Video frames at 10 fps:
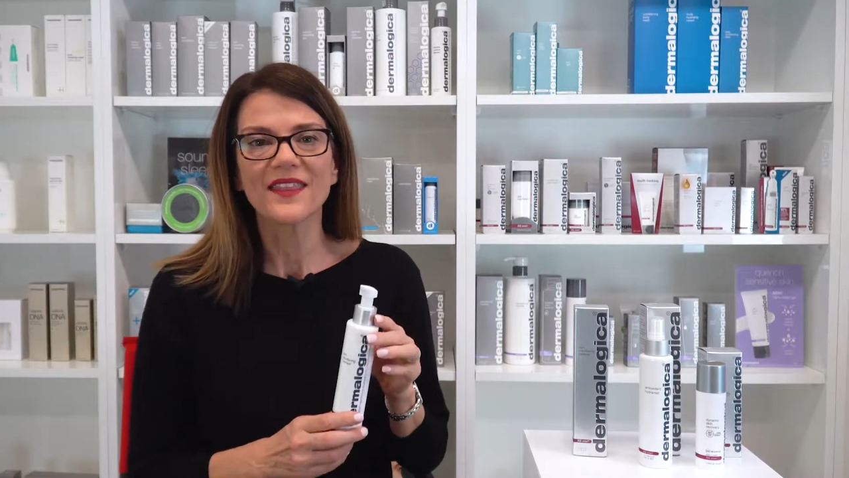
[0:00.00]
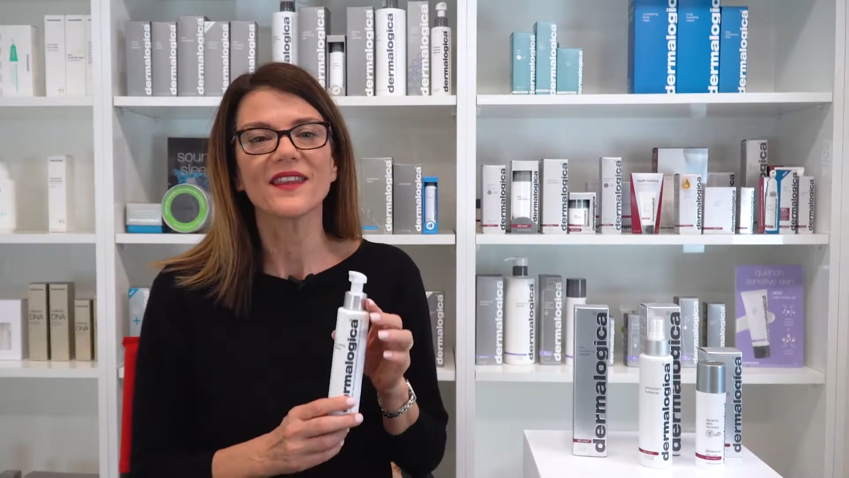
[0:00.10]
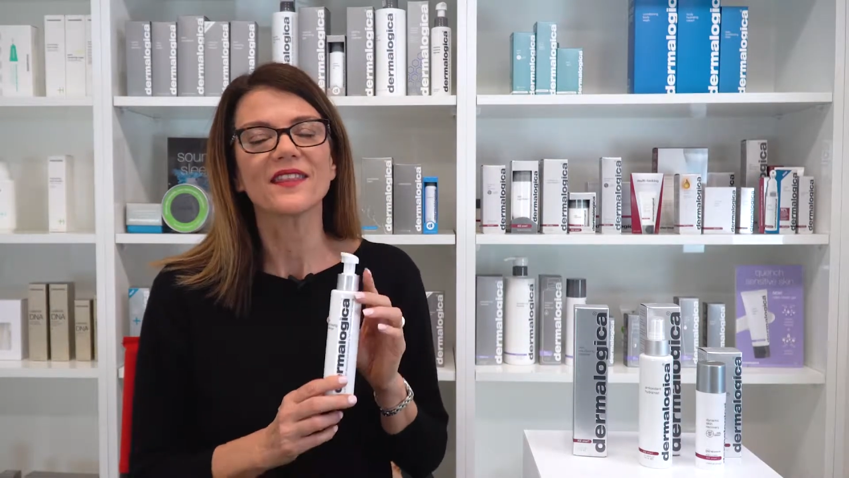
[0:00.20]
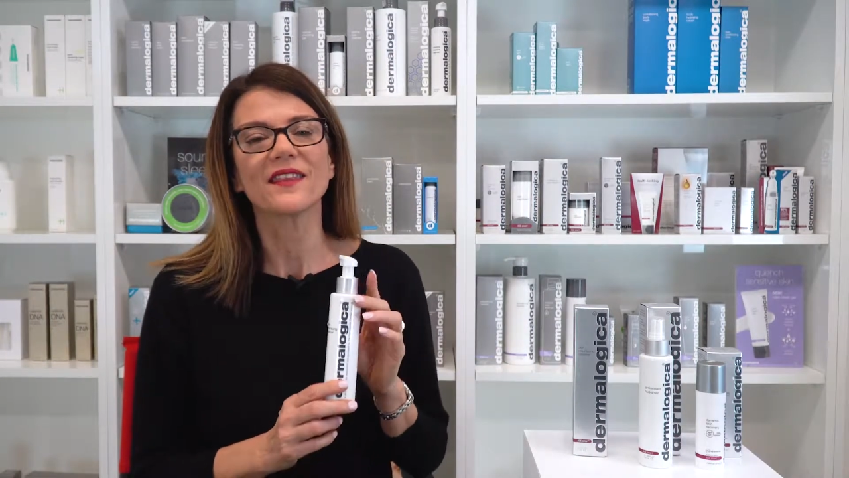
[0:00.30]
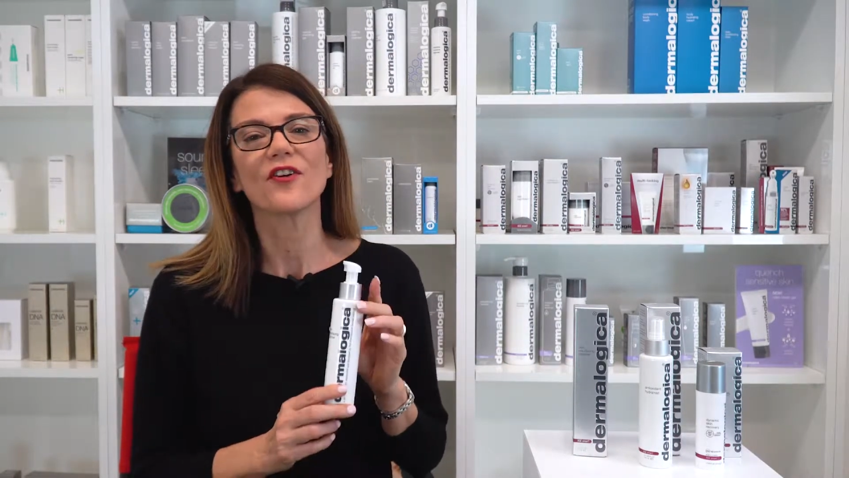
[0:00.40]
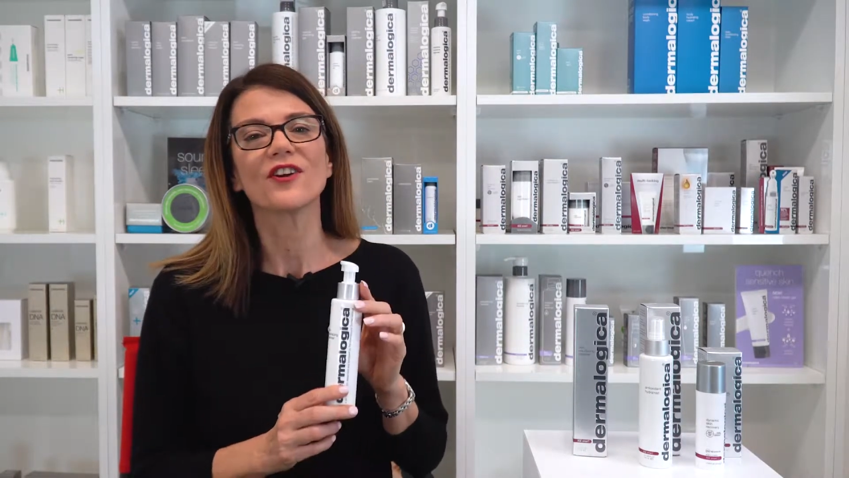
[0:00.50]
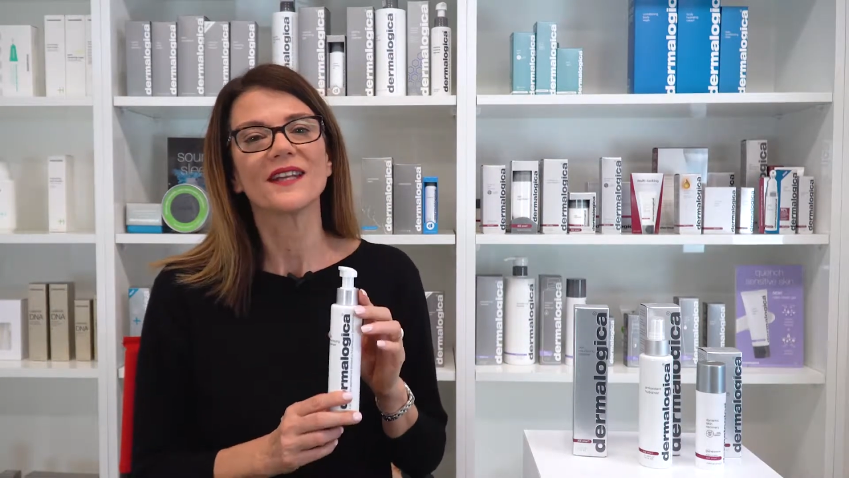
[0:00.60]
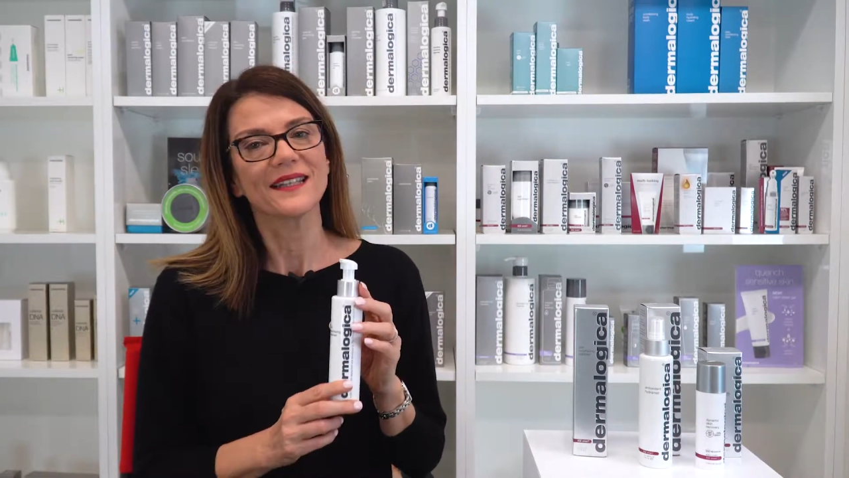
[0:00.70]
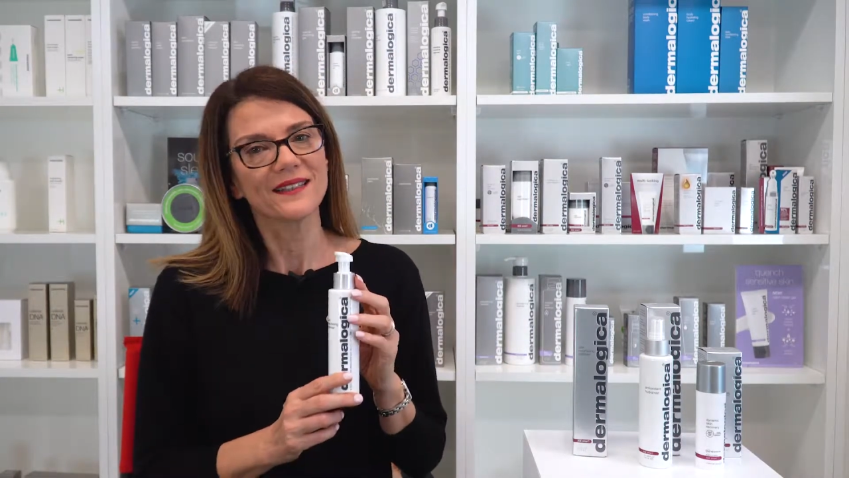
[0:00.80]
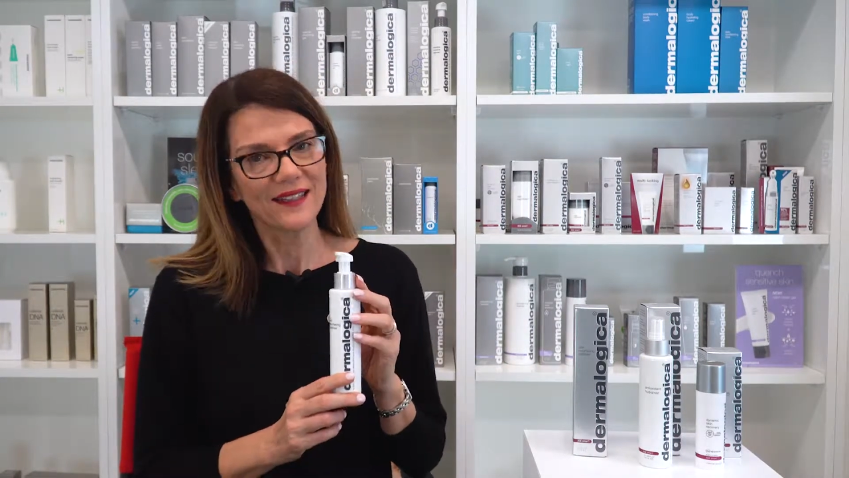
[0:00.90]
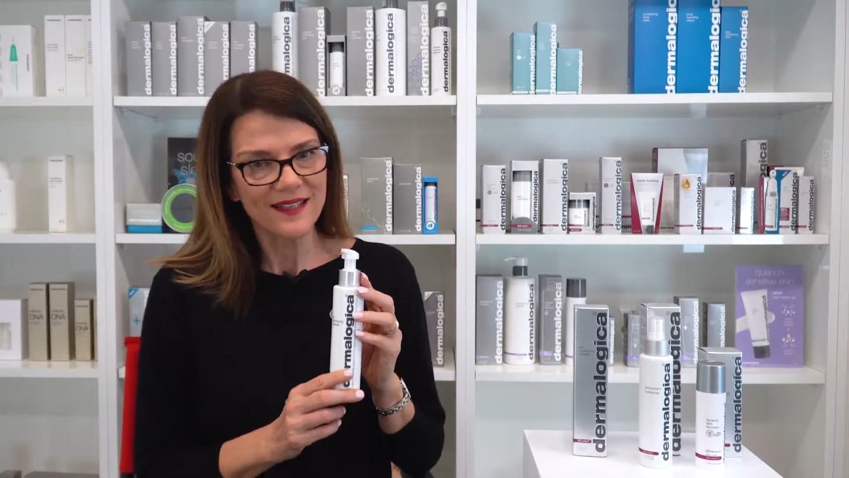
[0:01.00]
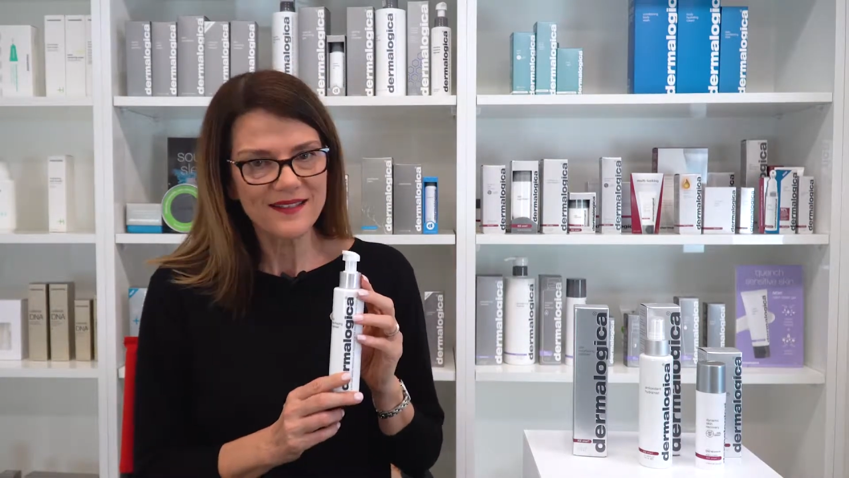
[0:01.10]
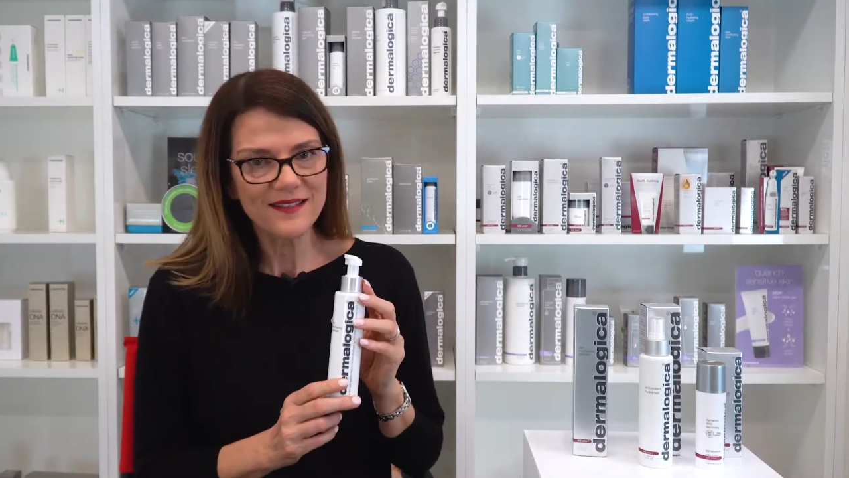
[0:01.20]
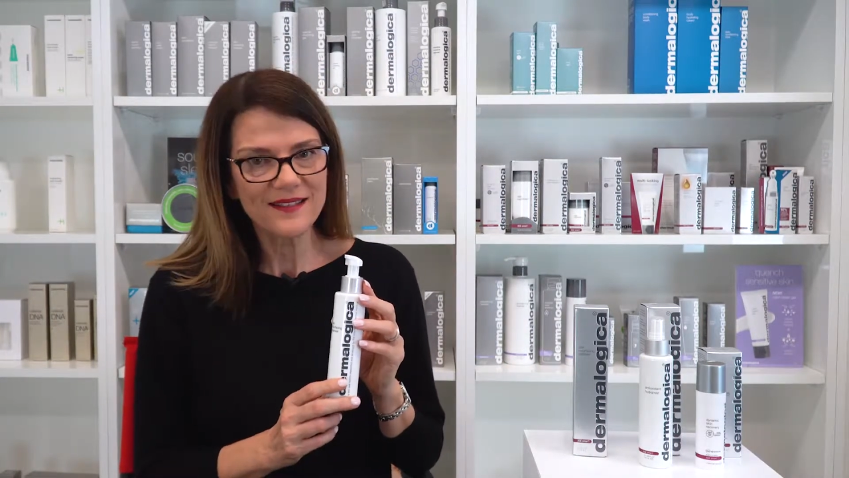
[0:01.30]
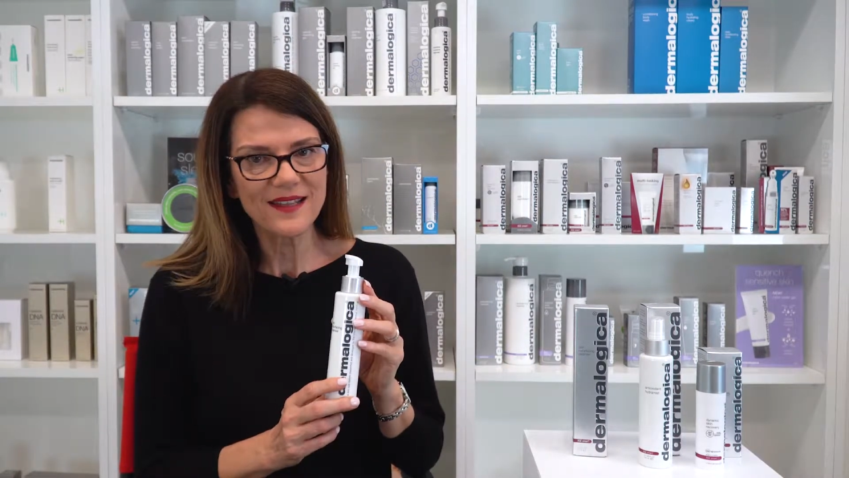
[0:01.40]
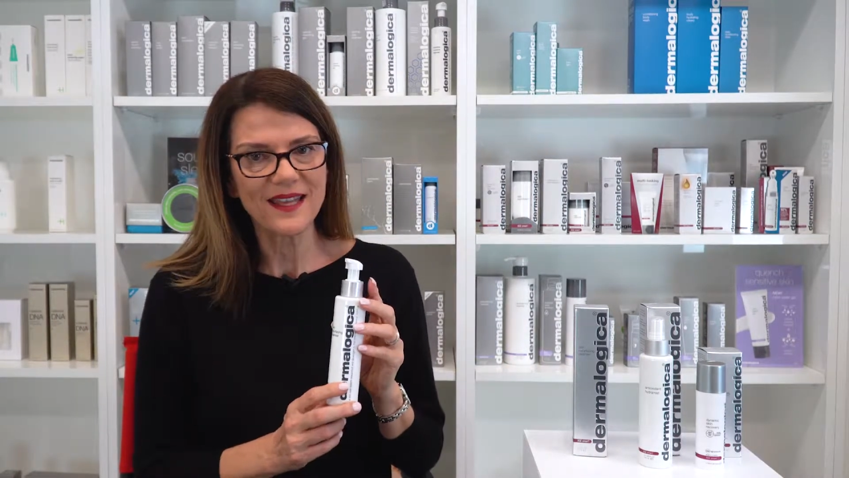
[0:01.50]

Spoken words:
that thoroughly cleanses